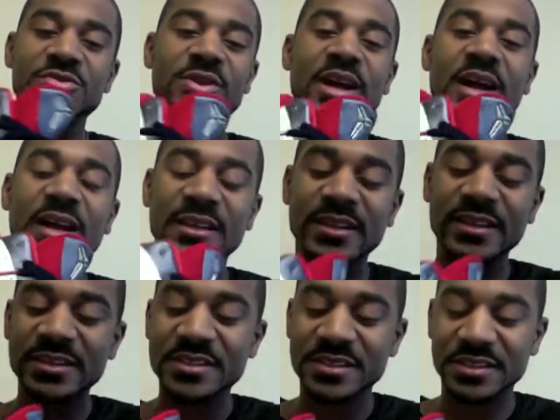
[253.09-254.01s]

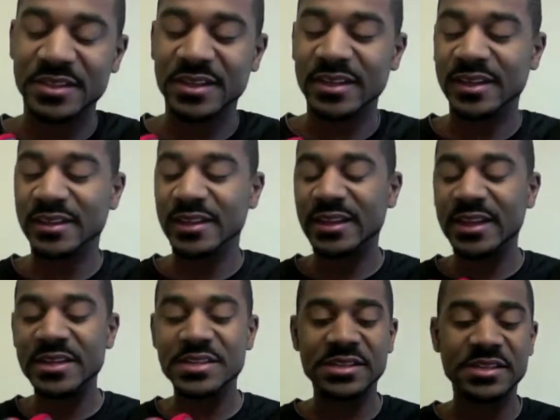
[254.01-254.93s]
eyelets and the
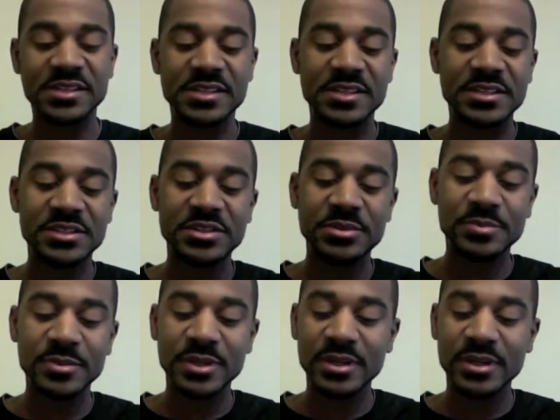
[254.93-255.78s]
lacing system.